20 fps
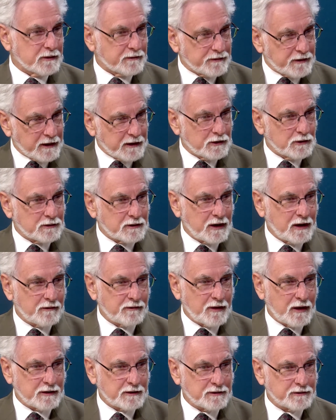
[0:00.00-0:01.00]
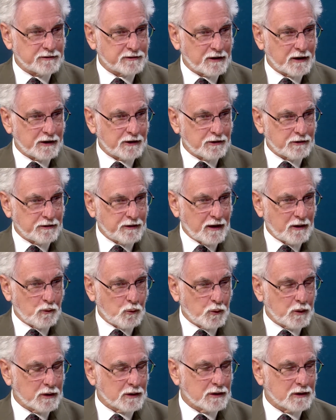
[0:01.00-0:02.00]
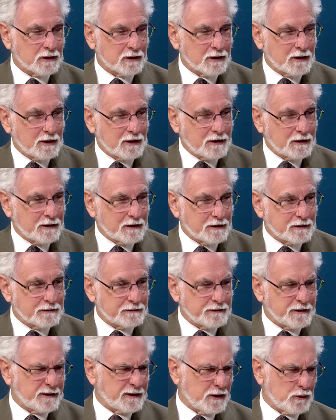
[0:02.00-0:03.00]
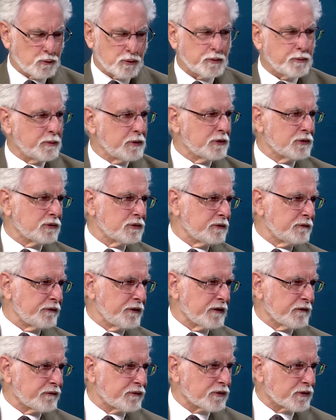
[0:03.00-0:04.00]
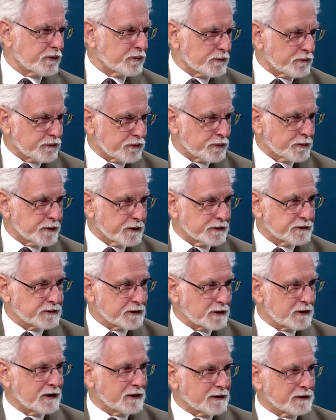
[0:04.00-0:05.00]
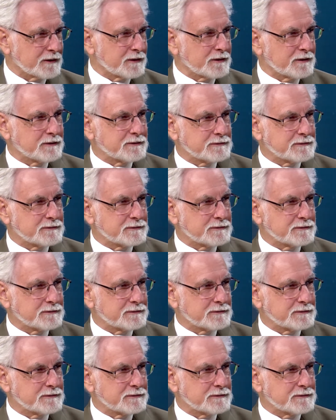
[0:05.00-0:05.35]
If they don't have that desire, that will, then they wouldn't be a good fit for me as a client.